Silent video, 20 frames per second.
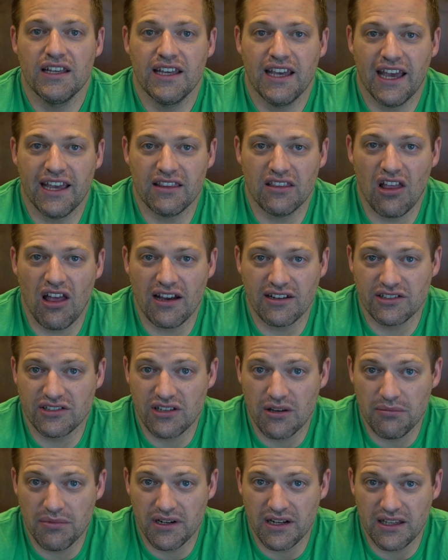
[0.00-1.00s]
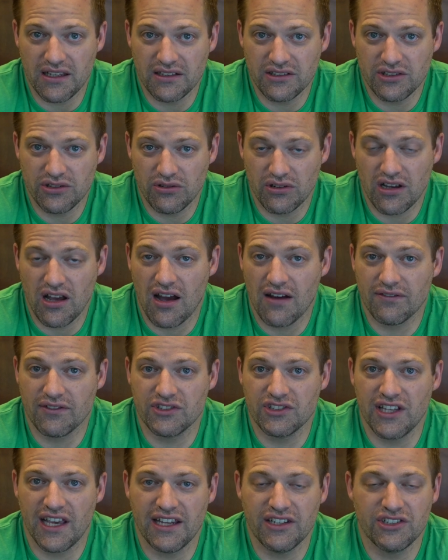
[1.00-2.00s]
headlock somebody into a
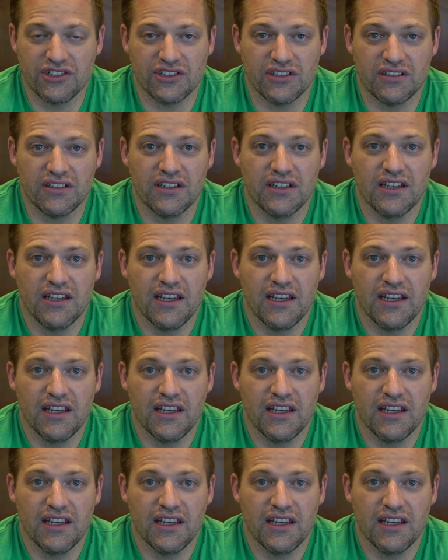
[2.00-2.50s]
conversation.